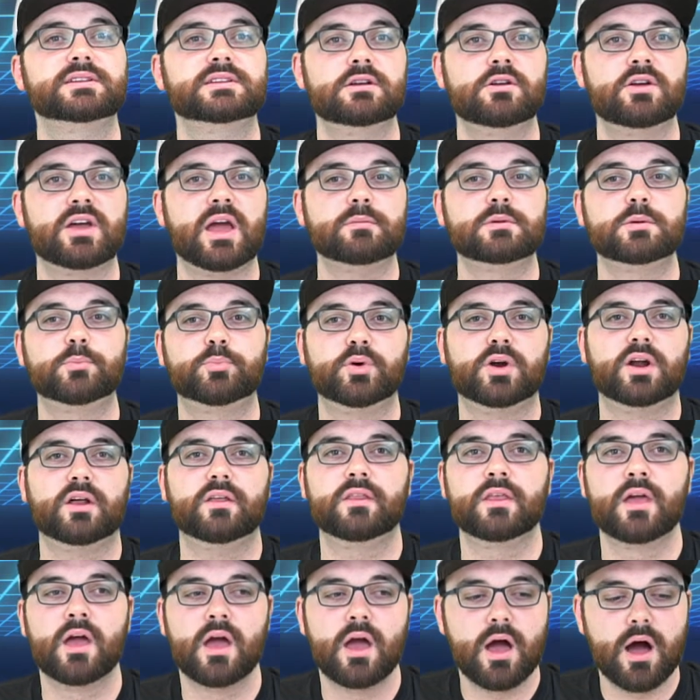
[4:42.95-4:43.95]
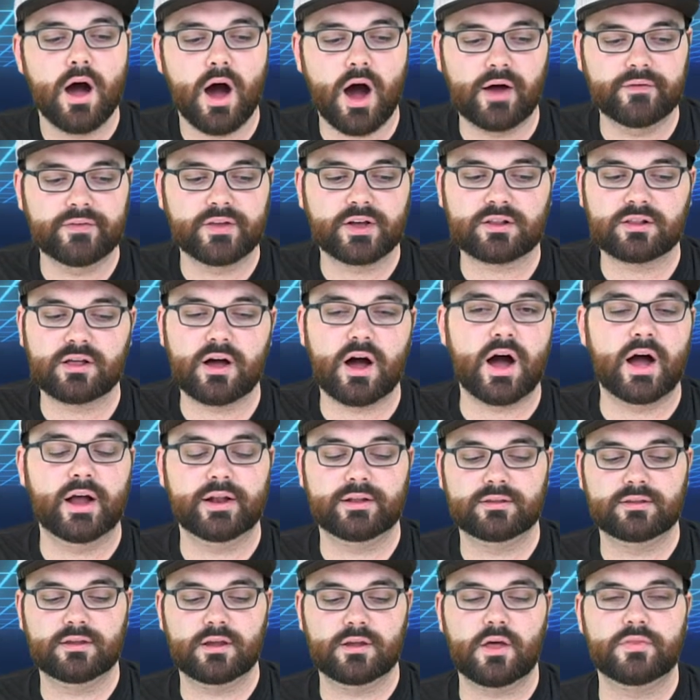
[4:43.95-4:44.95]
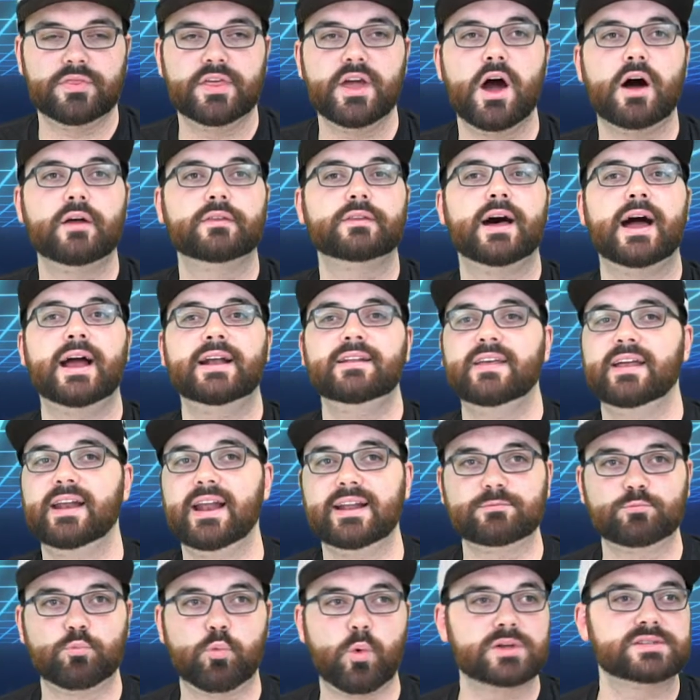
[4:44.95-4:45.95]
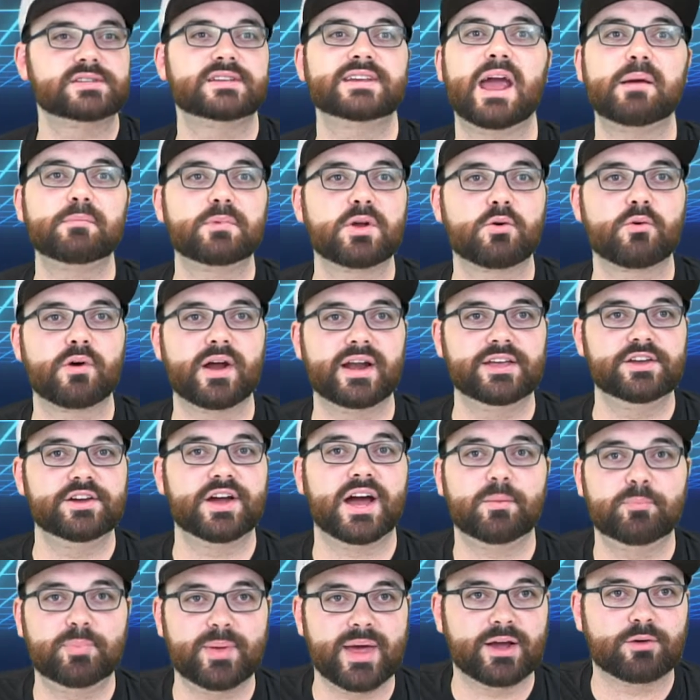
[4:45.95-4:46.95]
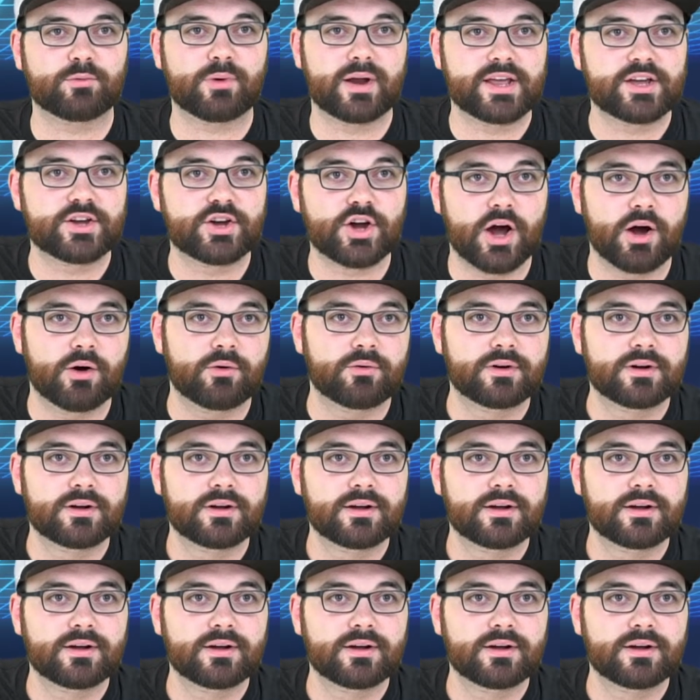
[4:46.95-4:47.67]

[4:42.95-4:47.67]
Nintendo game to put on the online that wasn't named already. You gotta pick. Ready, go.